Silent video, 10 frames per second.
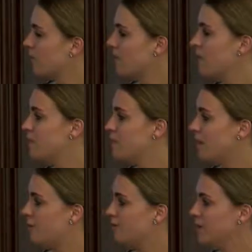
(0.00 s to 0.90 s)
And then
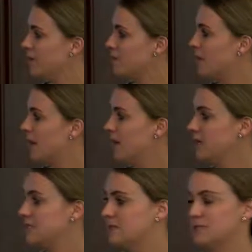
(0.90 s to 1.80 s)
recovery and
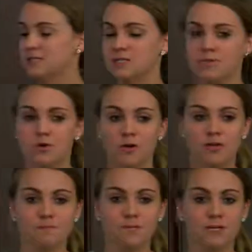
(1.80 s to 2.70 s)
compliance is
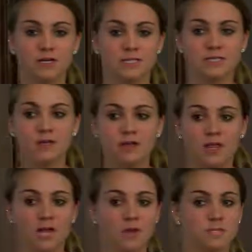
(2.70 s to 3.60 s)
important because,
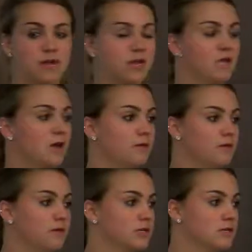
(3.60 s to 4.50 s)
like I was talking
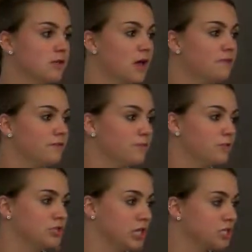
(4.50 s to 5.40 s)
about, there's a lot of
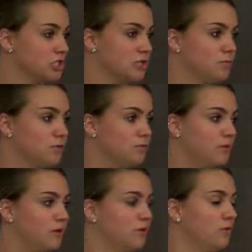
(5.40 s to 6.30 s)
rejection when you
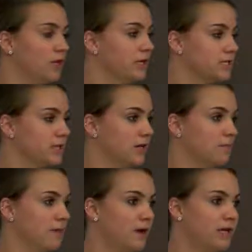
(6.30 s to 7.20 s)
put an organ inside of
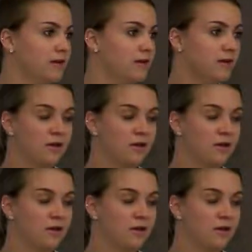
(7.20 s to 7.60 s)
a body.